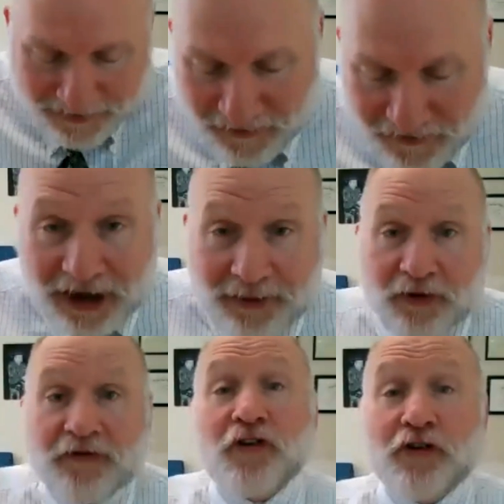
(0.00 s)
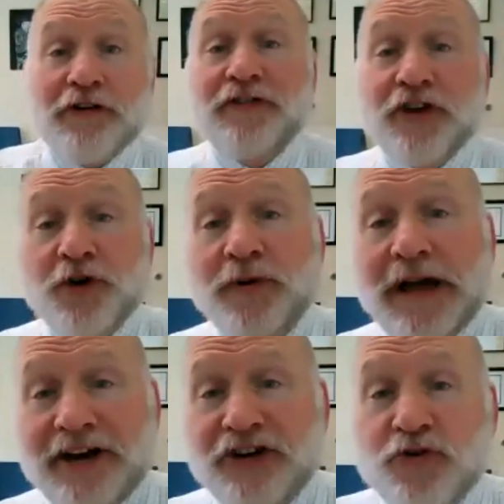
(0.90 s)
available for review,
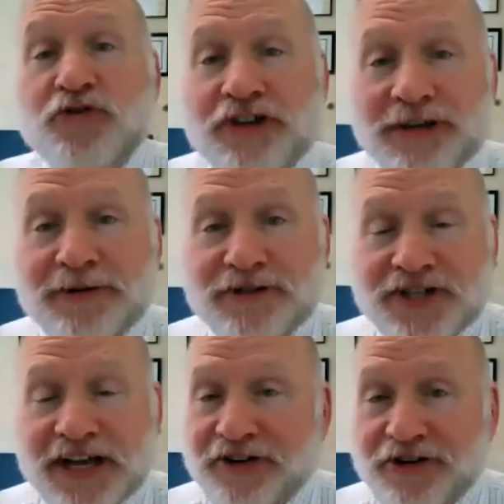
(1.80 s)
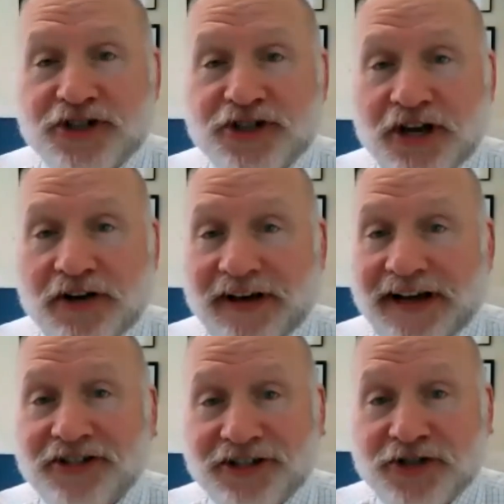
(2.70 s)
and usually centers of
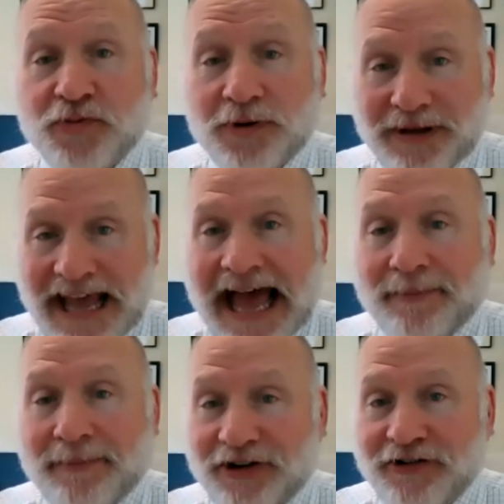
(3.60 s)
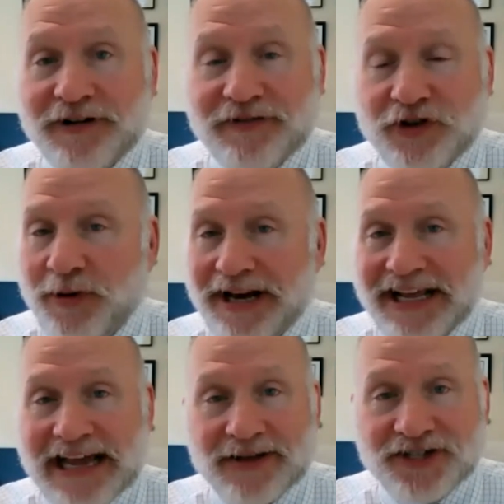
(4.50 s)
excellence will be happy to review
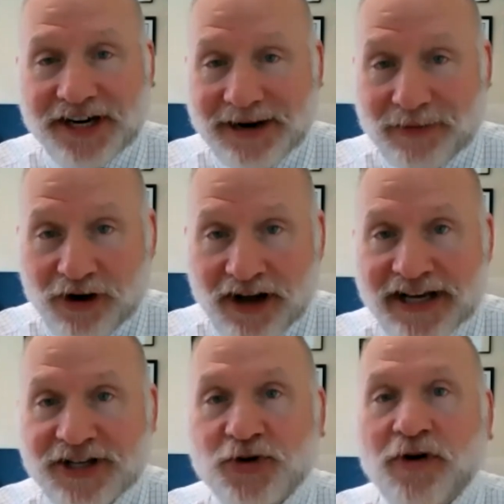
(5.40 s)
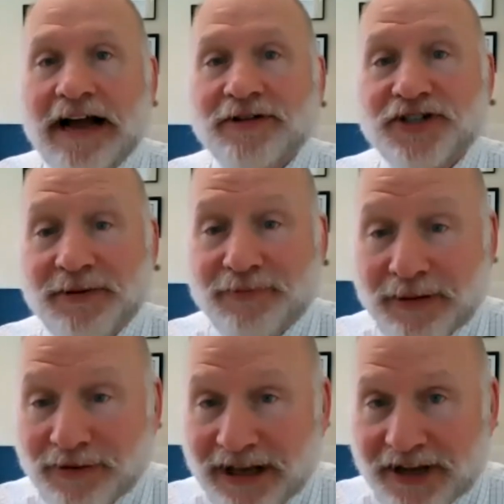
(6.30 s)
any outside MRIs or outside
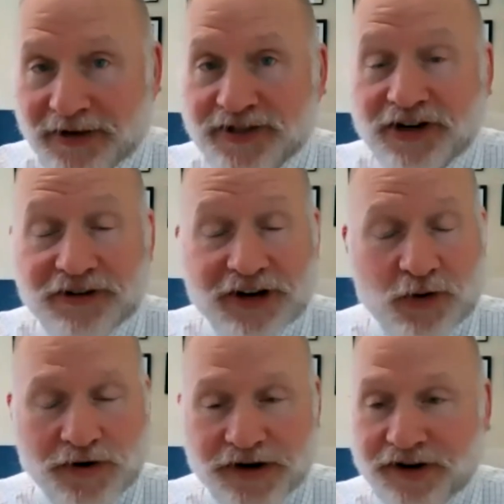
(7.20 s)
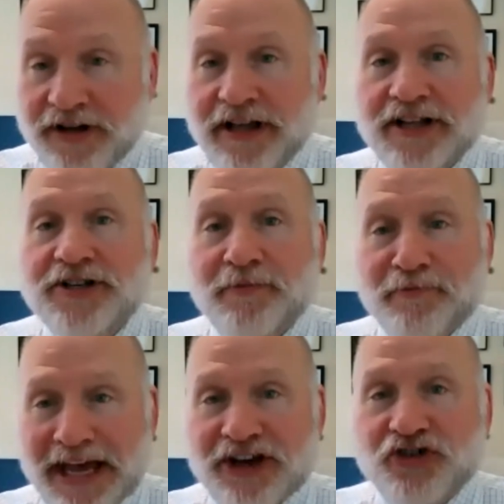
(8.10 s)
bubble echoes that are reported to
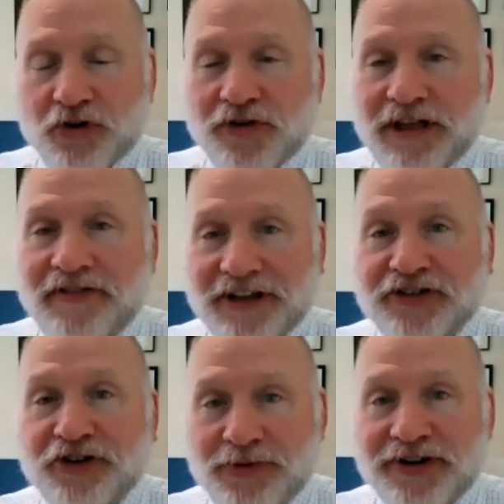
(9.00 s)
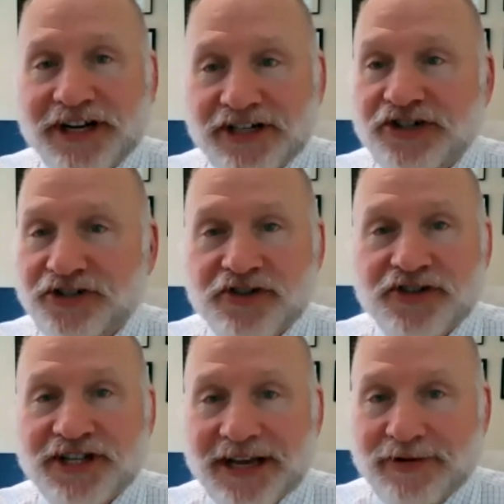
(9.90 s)
make sure that the interpretations are
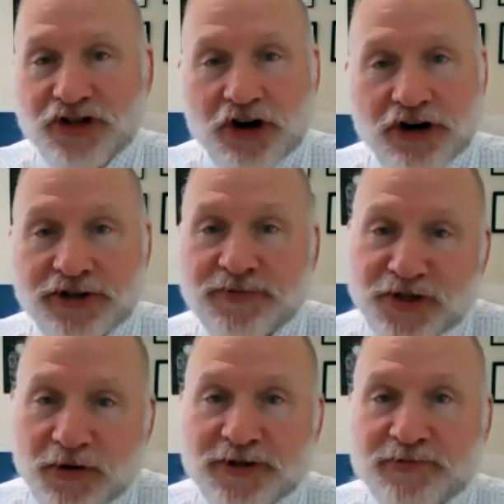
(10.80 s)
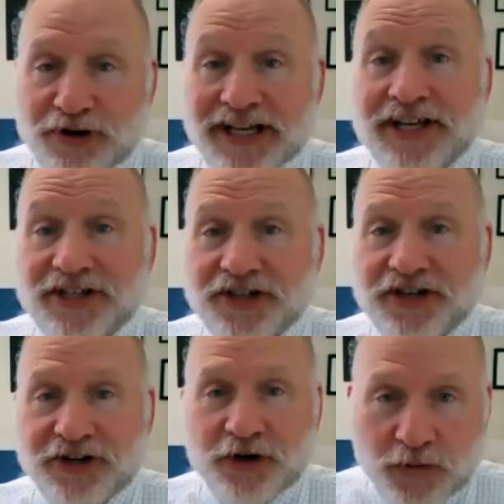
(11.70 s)
the same as ours. So it's pretty easy
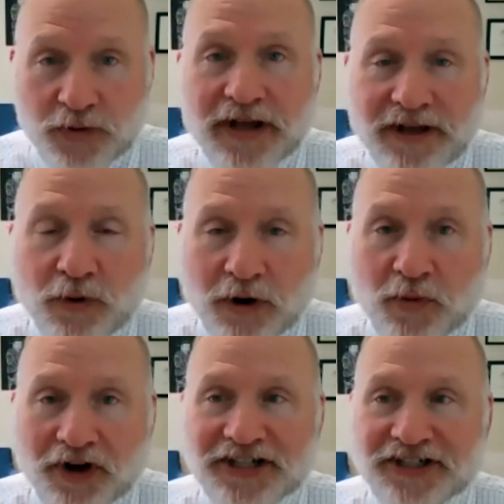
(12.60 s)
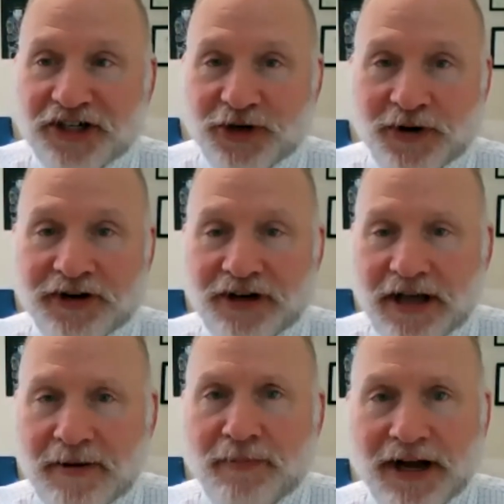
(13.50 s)
to do. We're willing to do it.
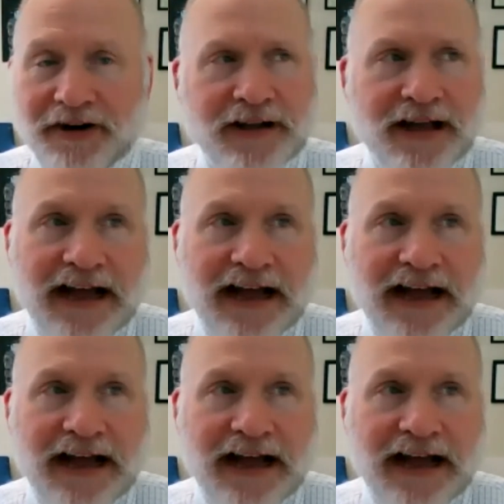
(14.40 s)
But